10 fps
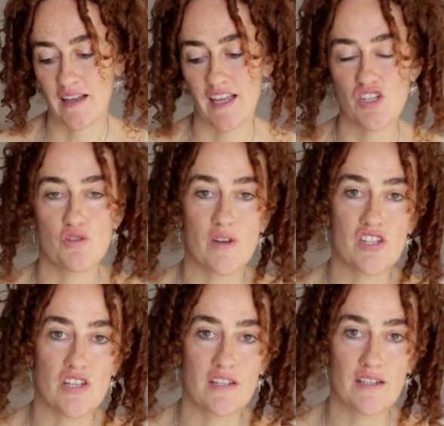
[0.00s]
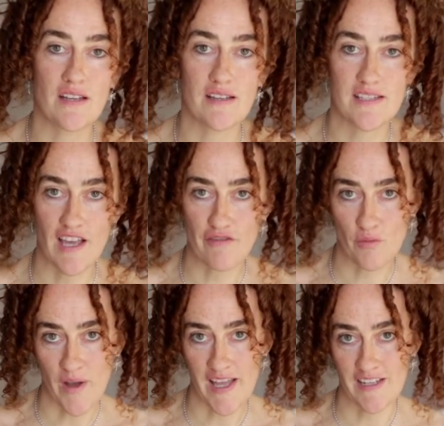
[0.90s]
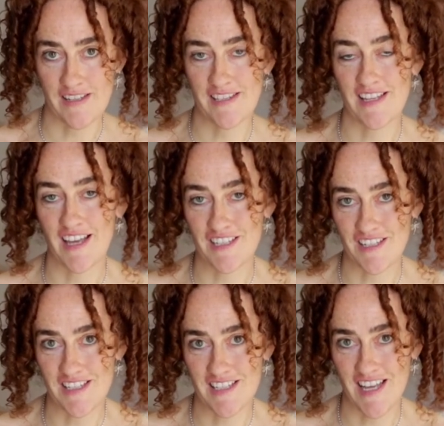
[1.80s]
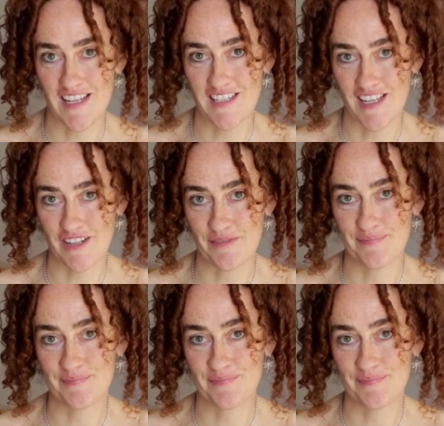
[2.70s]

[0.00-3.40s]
intuition, self-awareness, and understanding.